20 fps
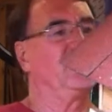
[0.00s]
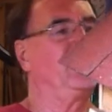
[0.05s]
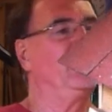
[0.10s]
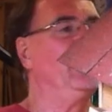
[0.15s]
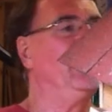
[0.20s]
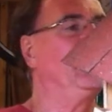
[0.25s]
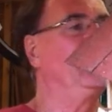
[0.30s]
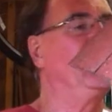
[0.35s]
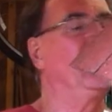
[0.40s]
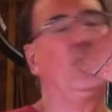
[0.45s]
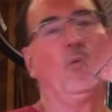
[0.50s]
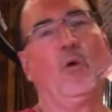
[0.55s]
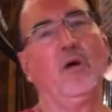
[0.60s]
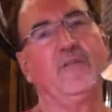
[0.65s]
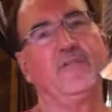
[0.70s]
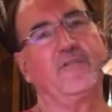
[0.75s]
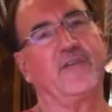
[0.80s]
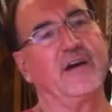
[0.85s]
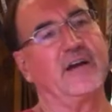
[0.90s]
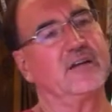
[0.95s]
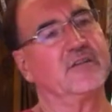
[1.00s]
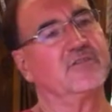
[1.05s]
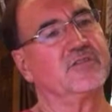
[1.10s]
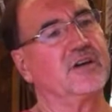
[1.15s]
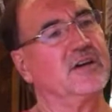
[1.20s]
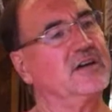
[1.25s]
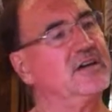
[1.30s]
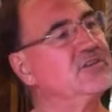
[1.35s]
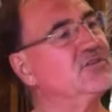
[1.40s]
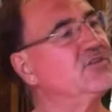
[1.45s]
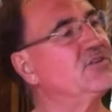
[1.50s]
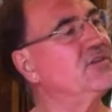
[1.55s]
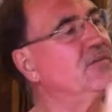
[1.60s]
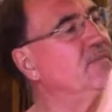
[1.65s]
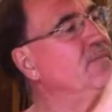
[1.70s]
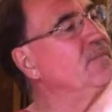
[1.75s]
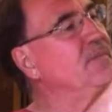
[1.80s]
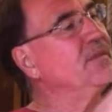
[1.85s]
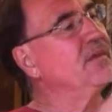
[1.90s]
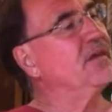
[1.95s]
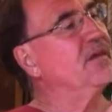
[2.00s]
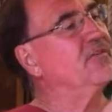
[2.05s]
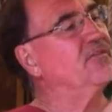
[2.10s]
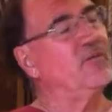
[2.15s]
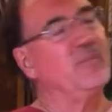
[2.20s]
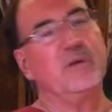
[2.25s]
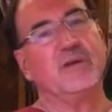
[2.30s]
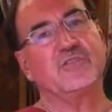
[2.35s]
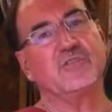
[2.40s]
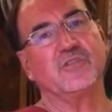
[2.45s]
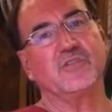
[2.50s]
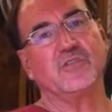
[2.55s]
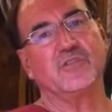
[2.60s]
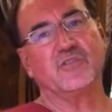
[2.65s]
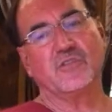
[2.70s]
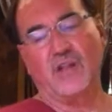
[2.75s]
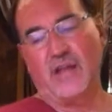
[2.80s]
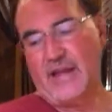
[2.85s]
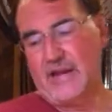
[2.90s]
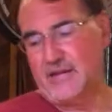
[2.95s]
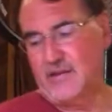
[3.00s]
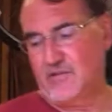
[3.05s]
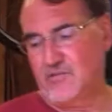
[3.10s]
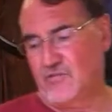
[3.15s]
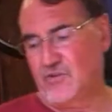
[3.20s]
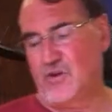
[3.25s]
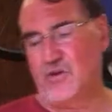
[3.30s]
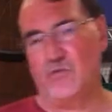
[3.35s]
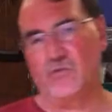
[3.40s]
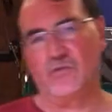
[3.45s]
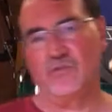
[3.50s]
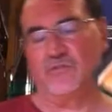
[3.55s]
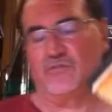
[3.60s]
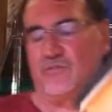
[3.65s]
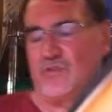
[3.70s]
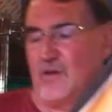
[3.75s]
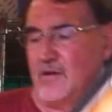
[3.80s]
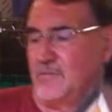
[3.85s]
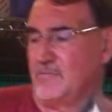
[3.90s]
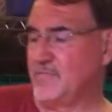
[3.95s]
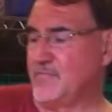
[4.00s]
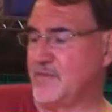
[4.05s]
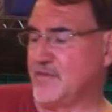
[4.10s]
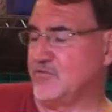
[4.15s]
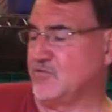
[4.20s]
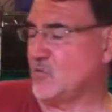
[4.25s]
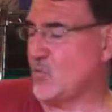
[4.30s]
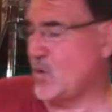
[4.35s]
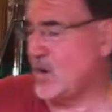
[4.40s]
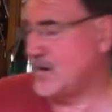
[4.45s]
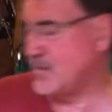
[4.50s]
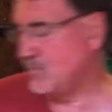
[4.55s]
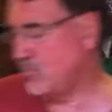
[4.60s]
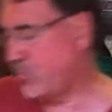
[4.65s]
just missing one final touch. As I mentioned, this landing zone is quite